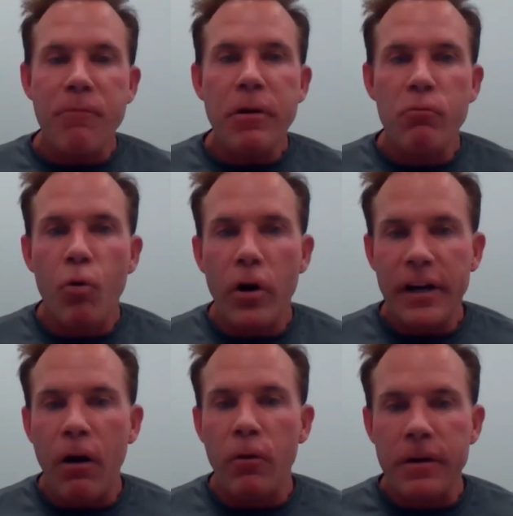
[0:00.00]
I've been
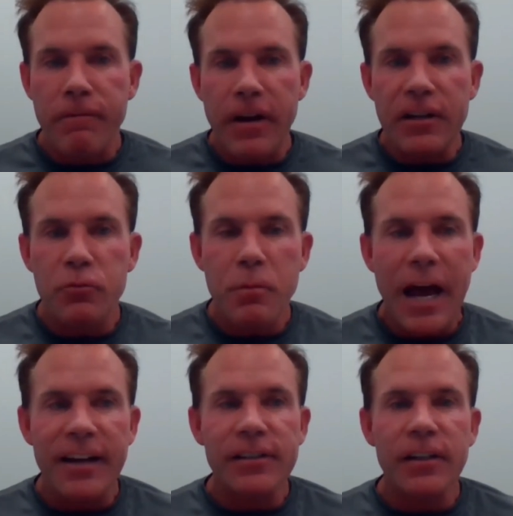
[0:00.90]
working out in a face
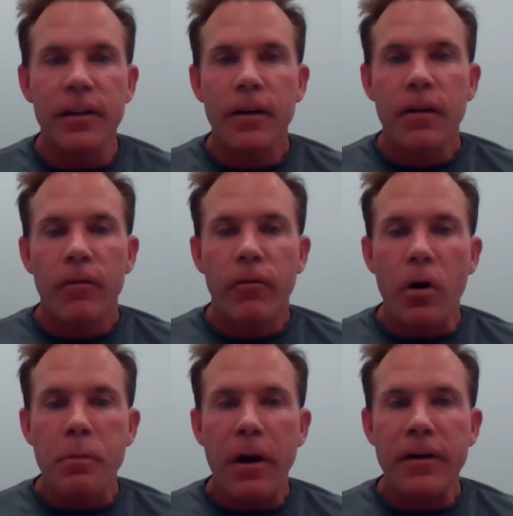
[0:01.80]
mask
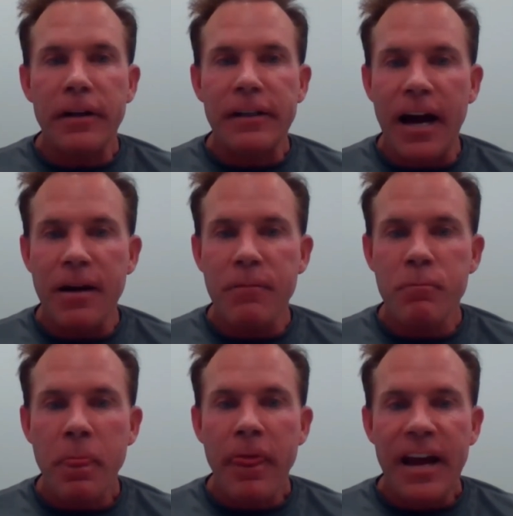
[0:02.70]
for a period of time,
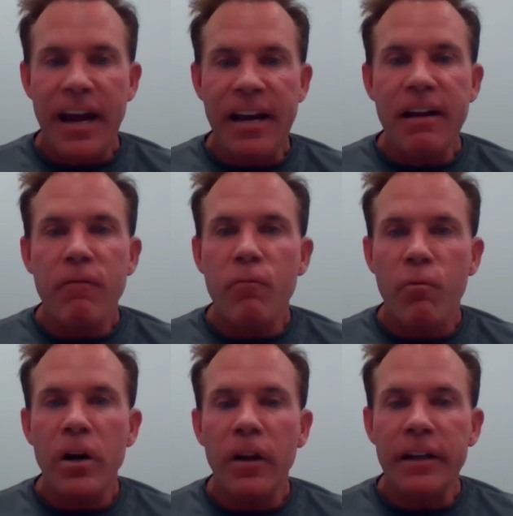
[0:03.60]
and it
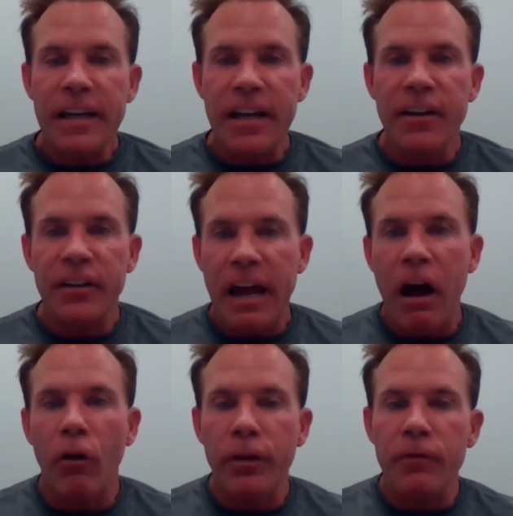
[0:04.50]
really isn't
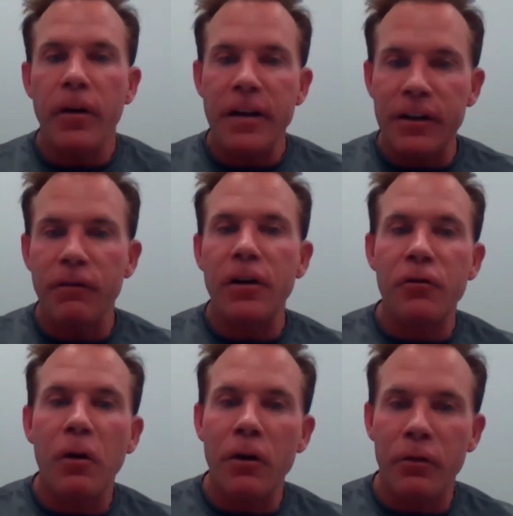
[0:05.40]
healthy for the
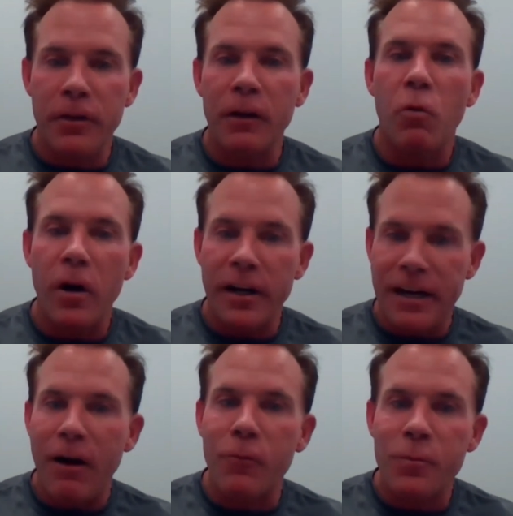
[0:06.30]
individual, I don't think,
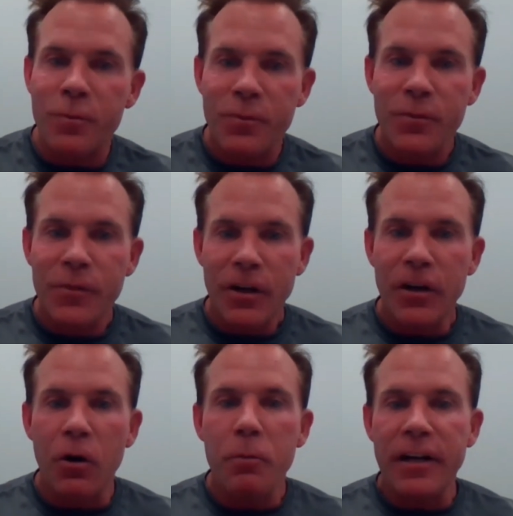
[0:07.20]
working out,
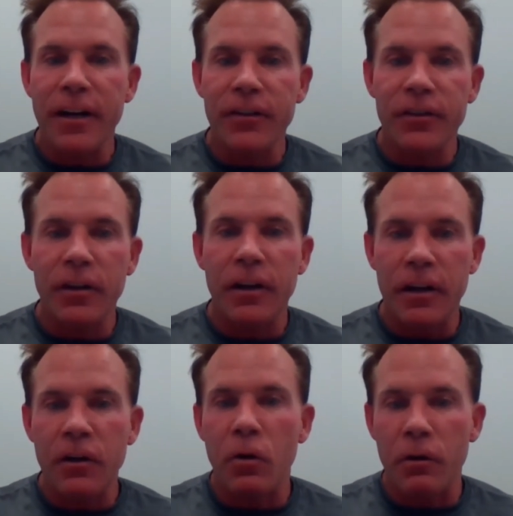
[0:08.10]
because,
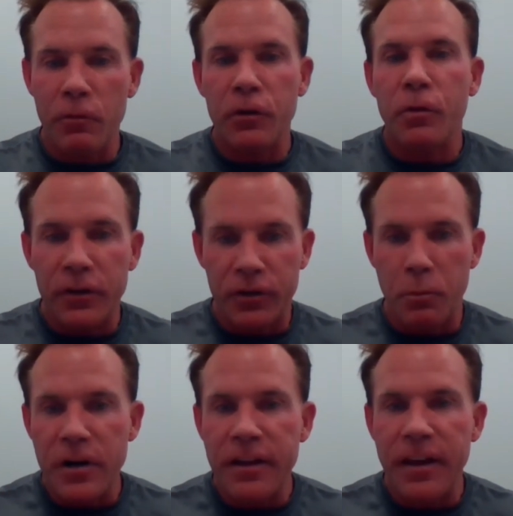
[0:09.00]
it restricts
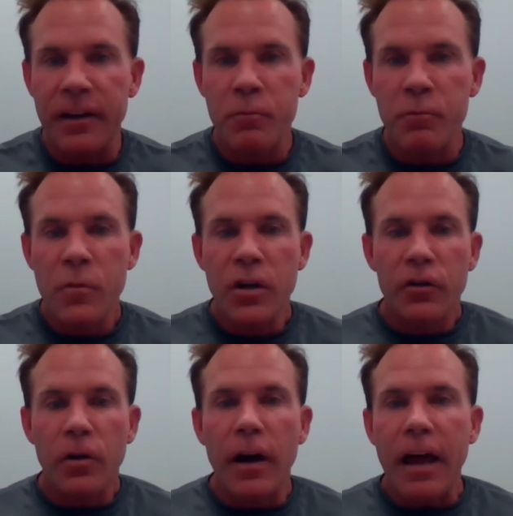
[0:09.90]
the breathing.
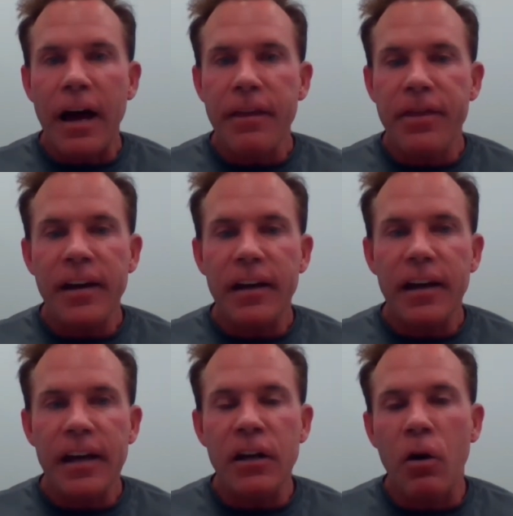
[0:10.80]
So I
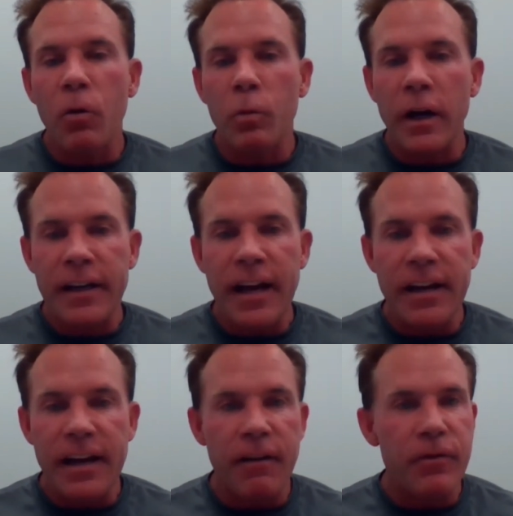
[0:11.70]
think,
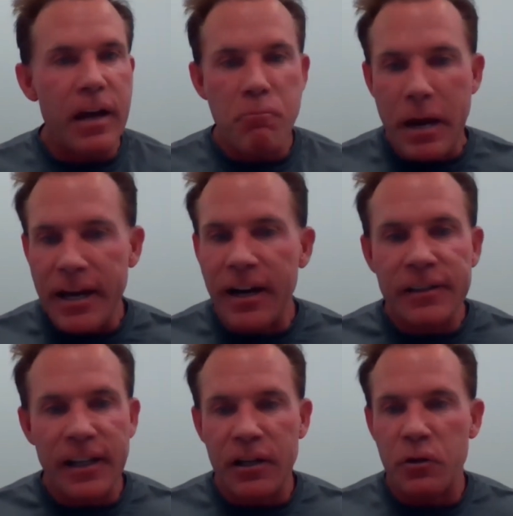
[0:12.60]
again, if they make
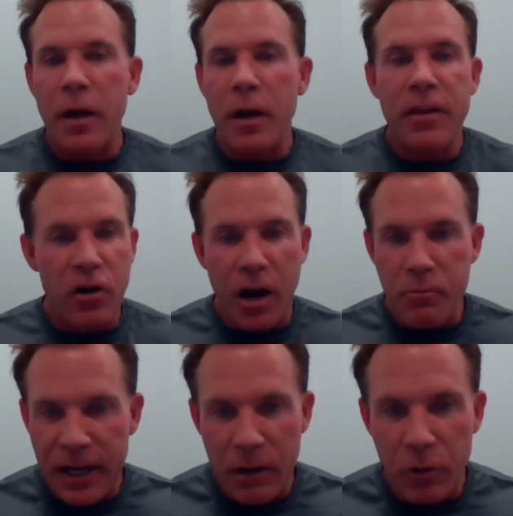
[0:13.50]
us, it's better than
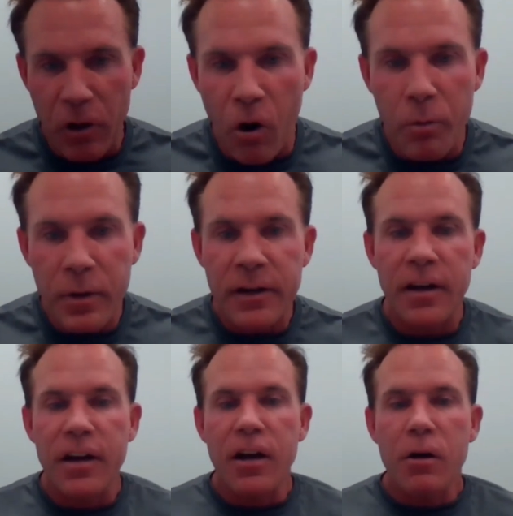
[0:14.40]
not being able to open.